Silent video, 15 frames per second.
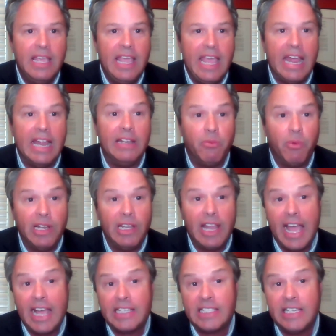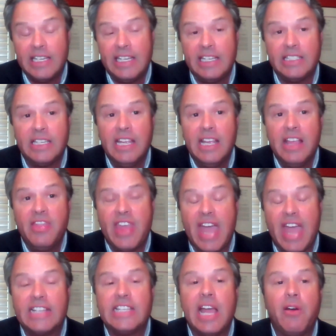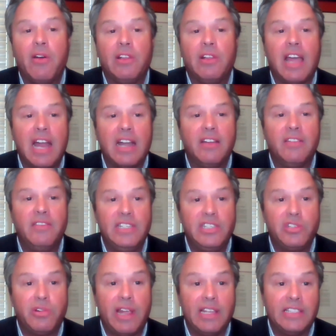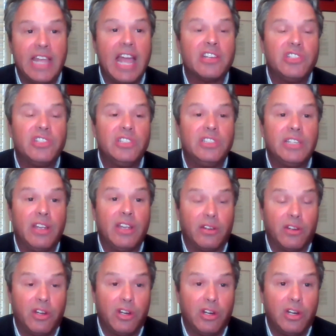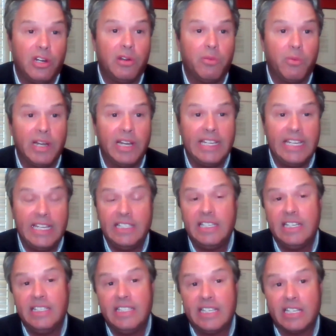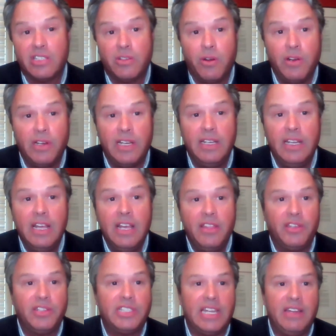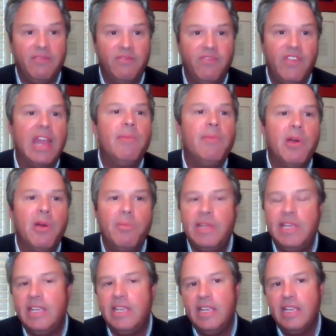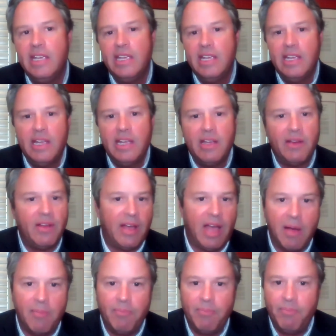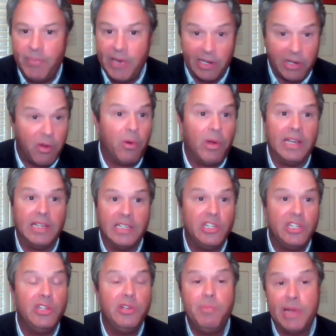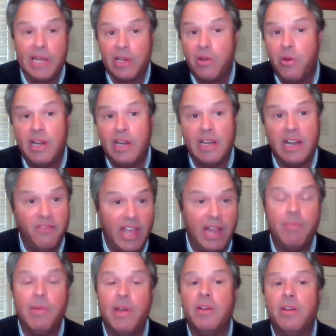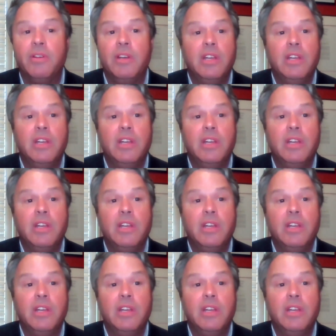And one last thing is, that's how a lot of these transactions occur when a kid's getting sextorted. They'll say, Venmo me Bitcoin, because you can do Bitcoin on Venmo.